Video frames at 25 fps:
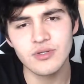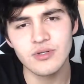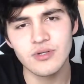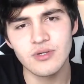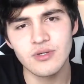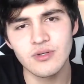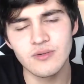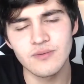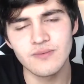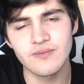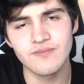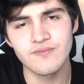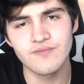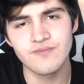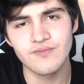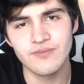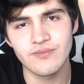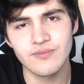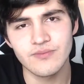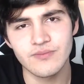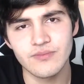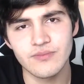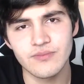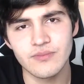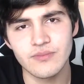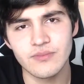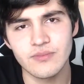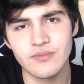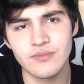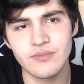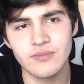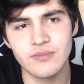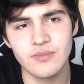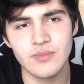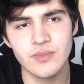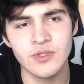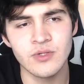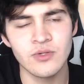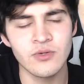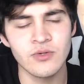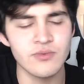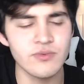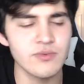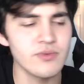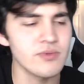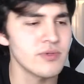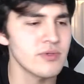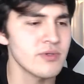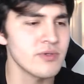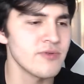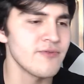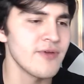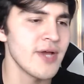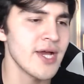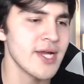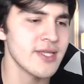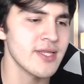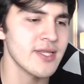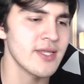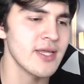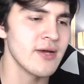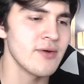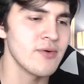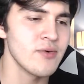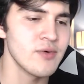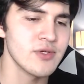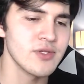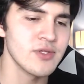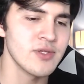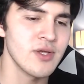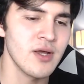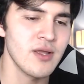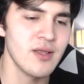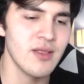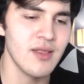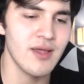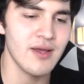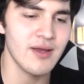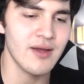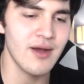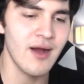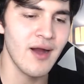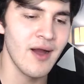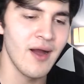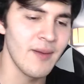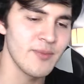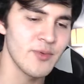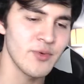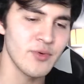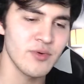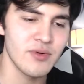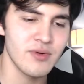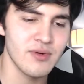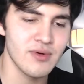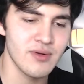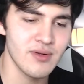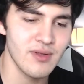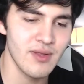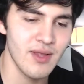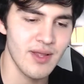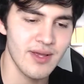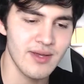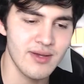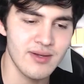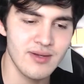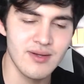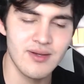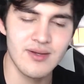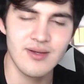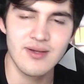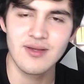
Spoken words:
the fact that I was not like hyped or like